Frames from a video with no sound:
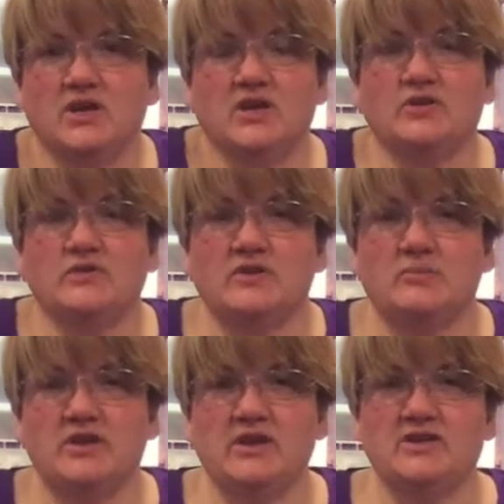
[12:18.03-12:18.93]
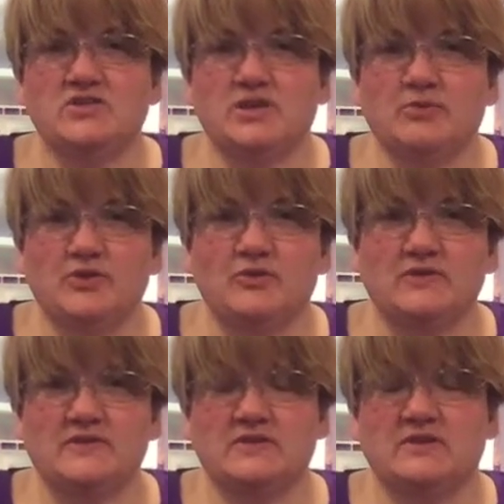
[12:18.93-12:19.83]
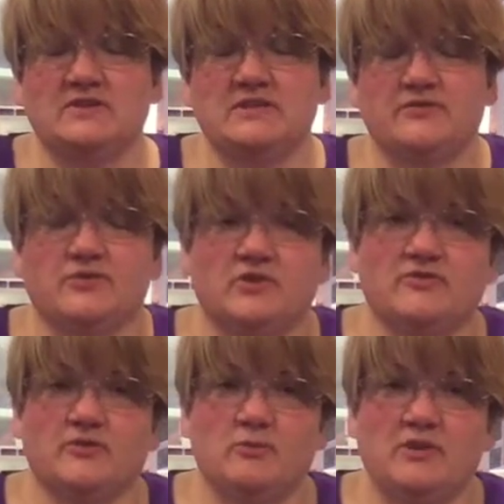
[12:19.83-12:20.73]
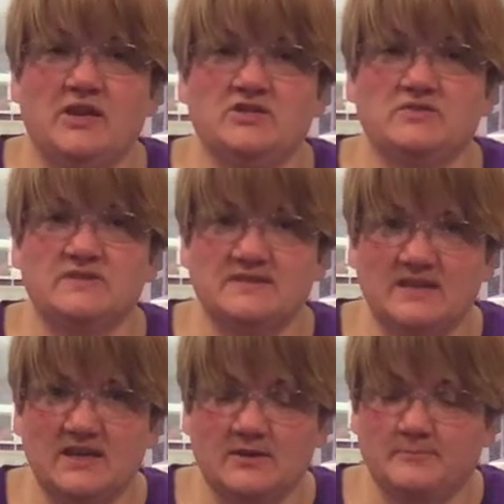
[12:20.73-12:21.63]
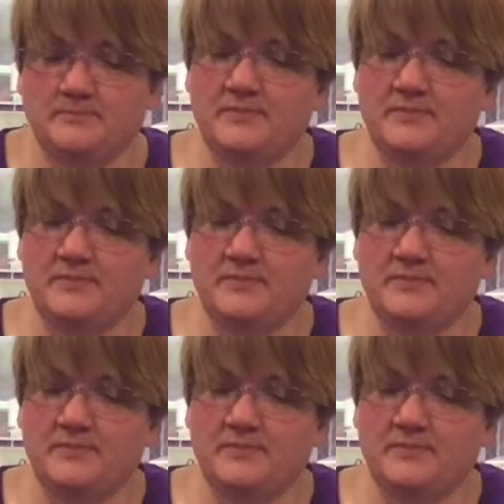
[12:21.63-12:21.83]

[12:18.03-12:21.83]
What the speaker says: using a pH shampoo that's different from the pH of the skin.